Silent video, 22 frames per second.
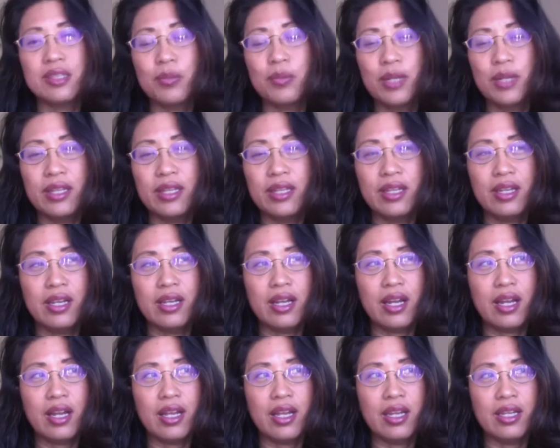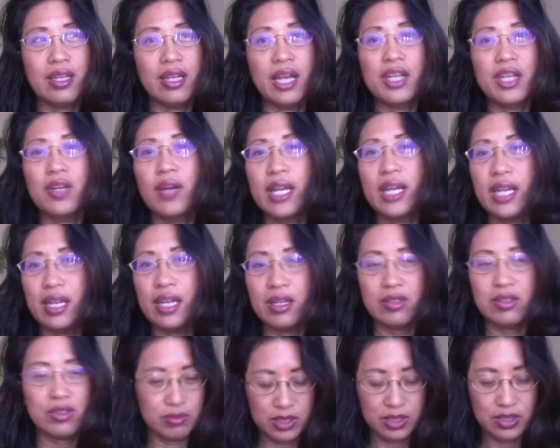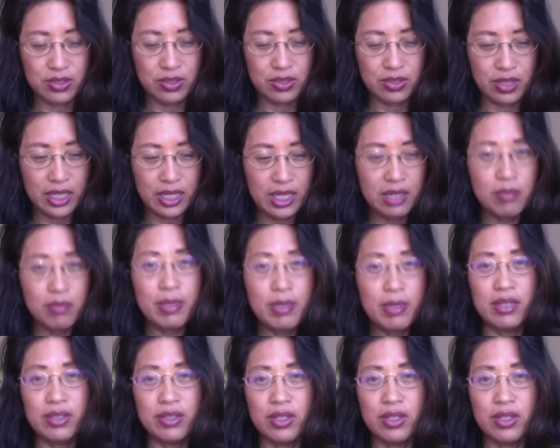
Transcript: the one thing I know. I get your email,